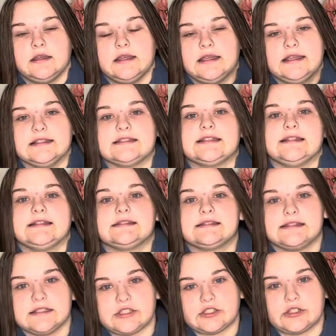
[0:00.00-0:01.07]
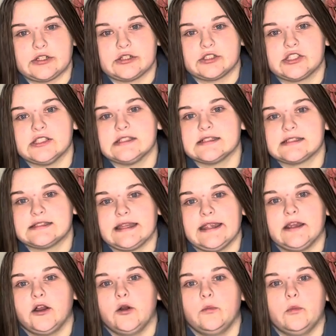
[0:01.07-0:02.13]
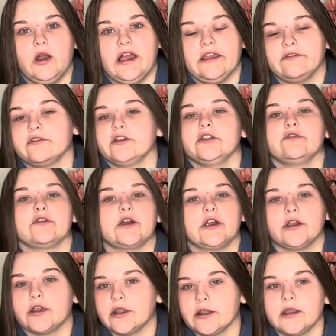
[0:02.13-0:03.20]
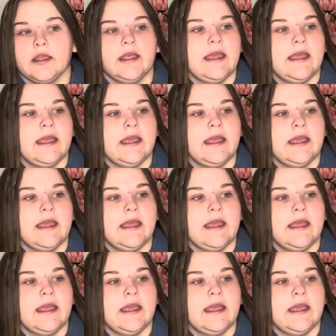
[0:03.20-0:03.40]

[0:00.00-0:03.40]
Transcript: is his sister. She's a stay-at-home wife. Good for her.